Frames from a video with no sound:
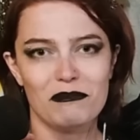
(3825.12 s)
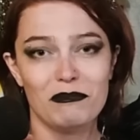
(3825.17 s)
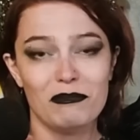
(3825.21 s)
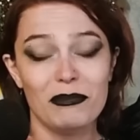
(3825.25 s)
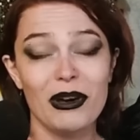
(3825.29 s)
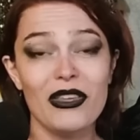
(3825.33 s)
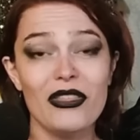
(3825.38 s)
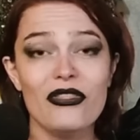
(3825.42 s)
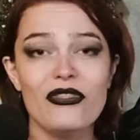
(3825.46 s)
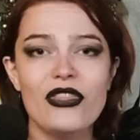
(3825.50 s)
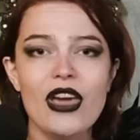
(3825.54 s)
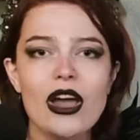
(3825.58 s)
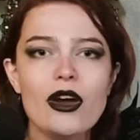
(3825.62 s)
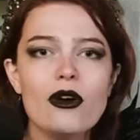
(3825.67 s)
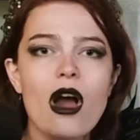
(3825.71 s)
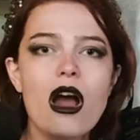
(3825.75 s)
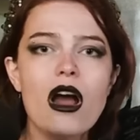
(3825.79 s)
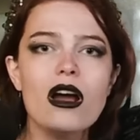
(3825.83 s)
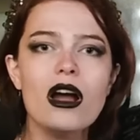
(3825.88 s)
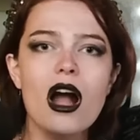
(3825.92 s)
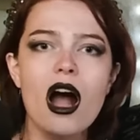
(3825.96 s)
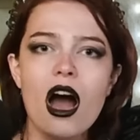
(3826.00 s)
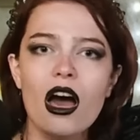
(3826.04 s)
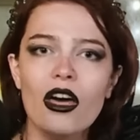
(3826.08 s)
But there
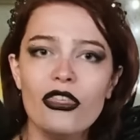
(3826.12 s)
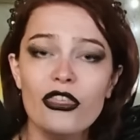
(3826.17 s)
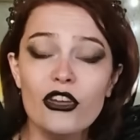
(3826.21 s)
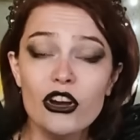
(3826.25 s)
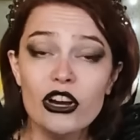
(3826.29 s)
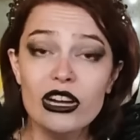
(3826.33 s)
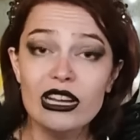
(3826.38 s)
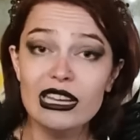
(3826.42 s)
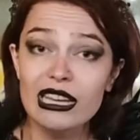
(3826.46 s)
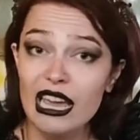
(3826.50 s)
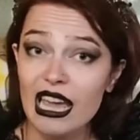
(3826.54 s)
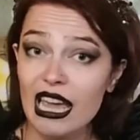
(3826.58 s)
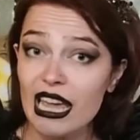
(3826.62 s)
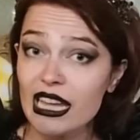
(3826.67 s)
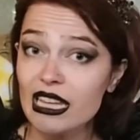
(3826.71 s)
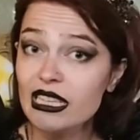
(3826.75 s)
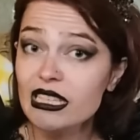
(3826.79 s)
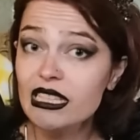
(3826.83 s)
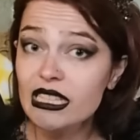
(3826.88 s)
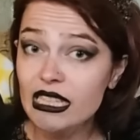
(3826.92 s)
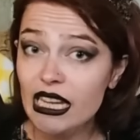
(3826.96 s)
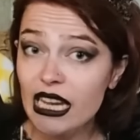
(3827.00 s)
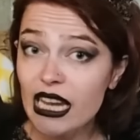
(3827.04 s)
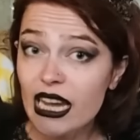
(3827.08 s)
are other
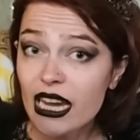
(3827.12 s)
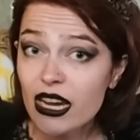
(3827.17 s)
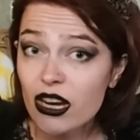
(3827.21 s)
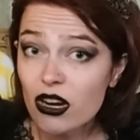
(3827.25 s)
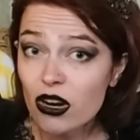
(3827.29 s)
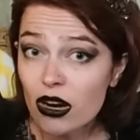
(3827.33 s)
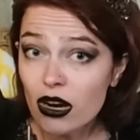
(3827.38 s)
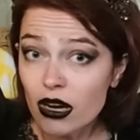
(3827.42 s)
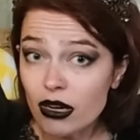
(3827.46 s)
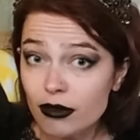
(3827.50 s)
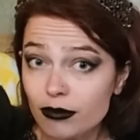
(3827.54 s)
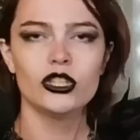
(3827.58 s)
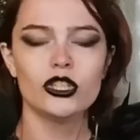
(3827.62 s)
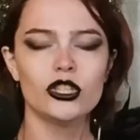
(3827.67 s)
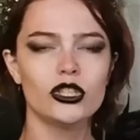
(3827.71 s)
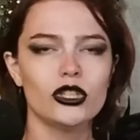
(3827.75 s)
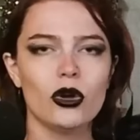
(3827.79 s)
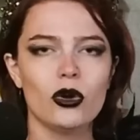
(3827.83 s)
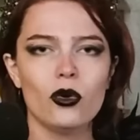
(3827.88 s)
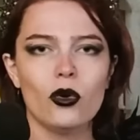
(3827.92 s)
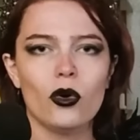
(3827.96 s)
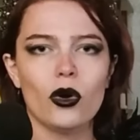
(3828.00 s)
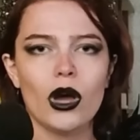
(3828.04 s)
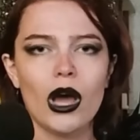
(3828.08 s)
kids here.
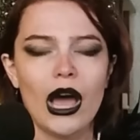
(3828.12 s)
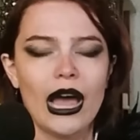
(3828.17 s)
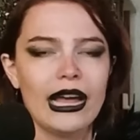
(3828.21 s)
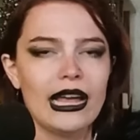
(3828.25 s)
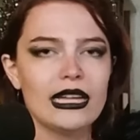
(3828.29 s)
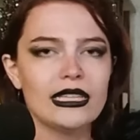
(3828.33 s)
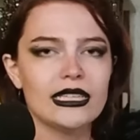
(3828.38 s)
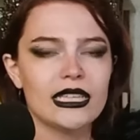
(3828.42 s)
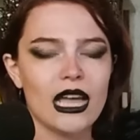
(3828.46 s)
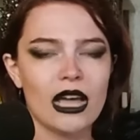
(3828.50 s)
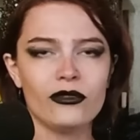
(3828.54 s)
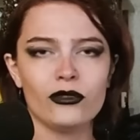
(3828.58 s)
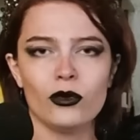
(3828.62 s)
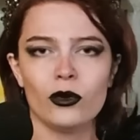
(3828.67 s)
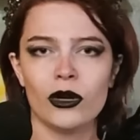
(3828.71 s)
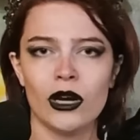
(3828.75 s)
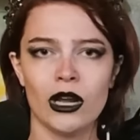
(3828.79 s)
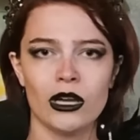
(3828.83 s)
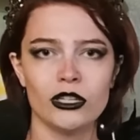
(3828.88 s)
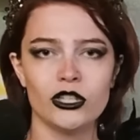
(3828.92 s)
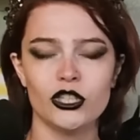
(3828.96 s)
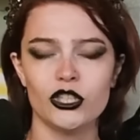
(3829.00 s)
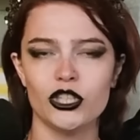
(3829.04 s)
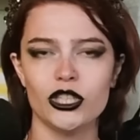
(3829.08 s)
So I guess everyone
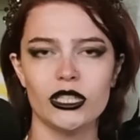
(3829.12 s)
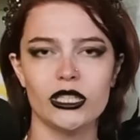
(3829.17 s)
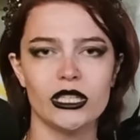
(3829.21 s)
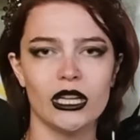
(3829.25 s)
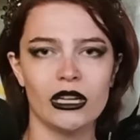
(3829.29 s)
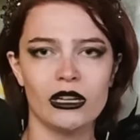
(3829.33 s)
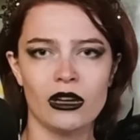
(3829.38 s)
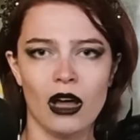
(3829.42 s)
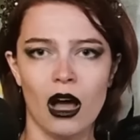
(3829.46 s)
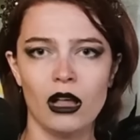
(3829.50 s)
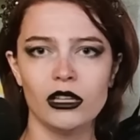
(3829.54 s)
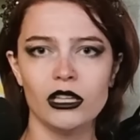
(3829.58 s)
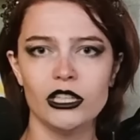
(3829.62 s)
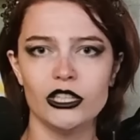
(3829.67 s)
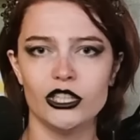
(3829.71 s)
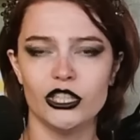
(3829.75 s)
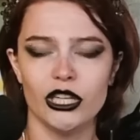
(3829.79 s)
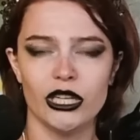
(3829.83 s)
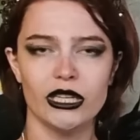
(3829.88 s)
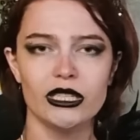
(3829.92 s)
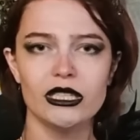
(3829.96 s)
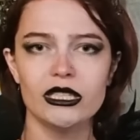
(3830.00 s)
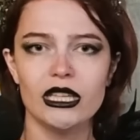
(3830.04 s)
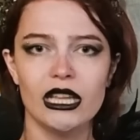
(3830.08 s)
else just
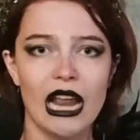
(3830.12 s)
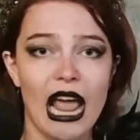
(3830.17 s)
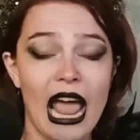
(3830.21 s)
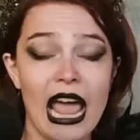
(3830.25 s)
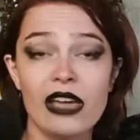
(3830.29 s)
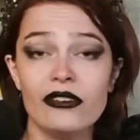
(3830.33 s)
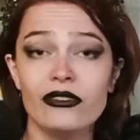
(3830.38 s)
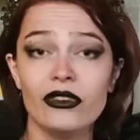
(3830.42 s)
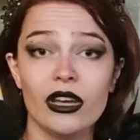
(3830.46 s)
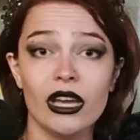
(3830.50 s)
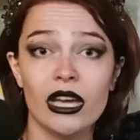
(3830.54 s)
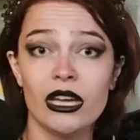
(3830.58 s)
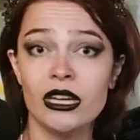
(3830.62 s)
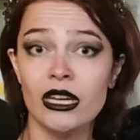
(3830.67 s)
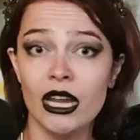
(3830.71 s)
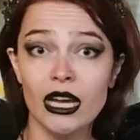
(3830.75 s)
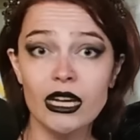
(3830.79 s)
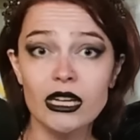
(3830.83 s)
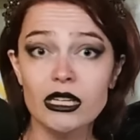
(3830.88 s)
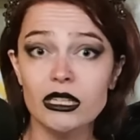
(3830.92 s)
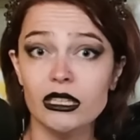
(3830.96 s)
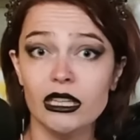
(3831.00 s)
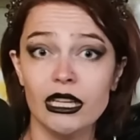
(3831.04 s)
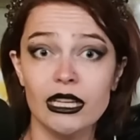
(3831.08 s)
acknowledges that Ava and
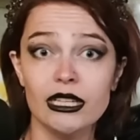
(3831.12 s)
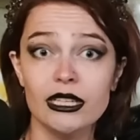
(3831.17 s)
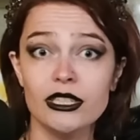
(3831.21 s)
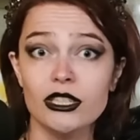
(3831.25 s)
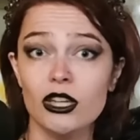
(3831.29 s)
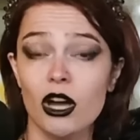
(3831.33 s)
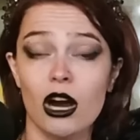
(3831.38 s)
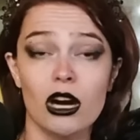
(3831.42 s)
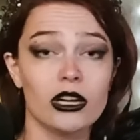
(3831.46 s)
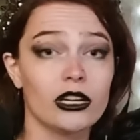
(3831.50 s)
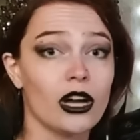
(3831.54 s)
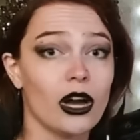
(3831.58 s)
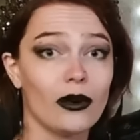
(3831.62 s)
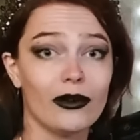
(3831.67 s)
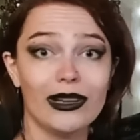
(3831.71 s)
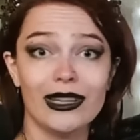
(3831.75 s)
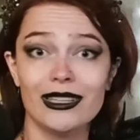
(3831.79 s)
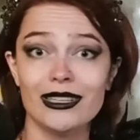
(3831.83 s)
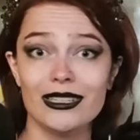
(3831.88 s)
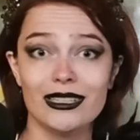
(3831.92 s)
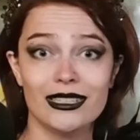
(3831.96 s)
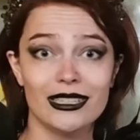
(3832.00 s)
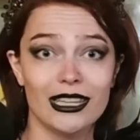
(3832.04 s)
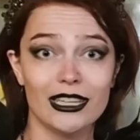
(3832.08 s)
Nicholas are going
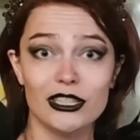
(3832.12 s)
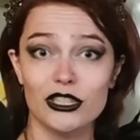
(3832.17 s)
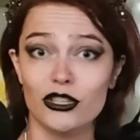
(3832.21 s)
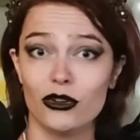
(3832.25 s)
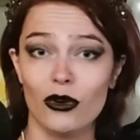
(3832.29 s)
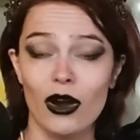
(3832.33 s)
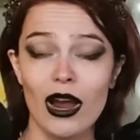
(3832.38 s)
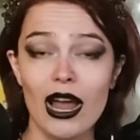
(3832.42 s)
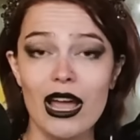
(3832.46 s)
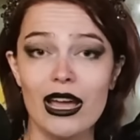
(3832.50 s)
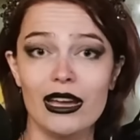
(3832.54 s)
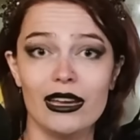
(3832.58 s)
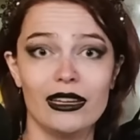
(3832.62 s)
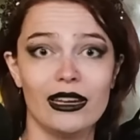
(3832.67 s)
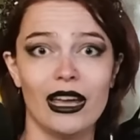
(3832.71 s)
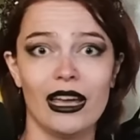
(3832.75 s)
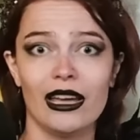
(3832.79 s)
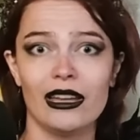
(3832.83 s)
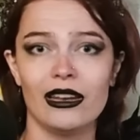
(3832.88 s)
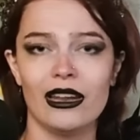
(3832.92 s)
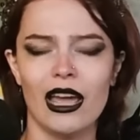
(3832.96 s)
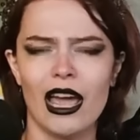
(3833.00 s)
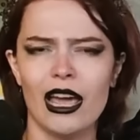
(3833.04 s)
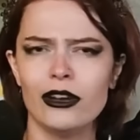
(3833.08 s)
into sixth grade.
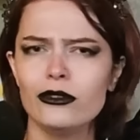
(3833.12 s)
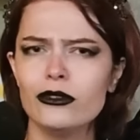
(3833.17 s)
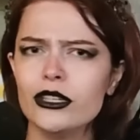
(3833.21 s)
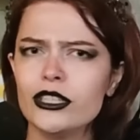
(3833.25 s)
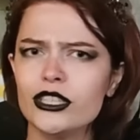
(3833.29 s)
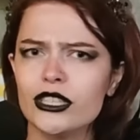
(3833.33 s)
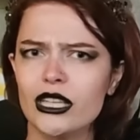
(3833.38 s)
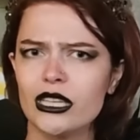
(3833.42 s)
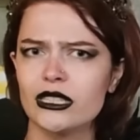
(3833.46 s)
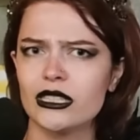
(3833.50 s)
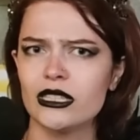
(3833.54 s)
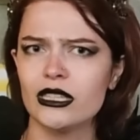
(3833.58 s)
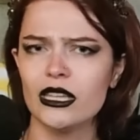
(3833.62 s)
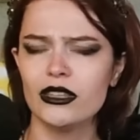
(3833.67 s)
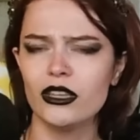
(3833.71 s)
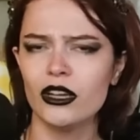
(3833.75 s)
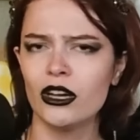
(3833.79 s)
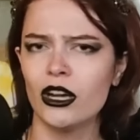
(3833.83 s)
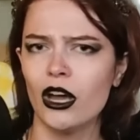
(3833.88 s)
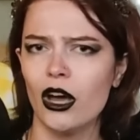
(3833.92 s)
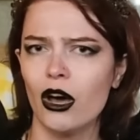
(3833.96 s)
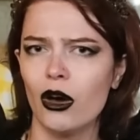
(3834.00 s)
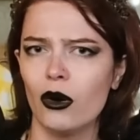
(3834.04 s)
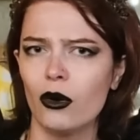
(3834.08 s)
And Henry just has to sit there
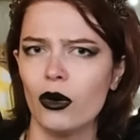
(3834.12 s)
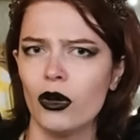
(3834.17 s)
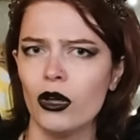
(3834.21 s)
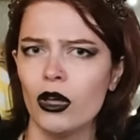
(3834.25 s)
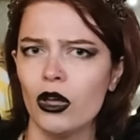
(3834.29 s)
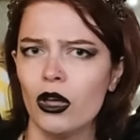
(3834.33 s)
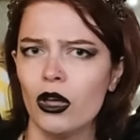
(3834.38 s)
and go,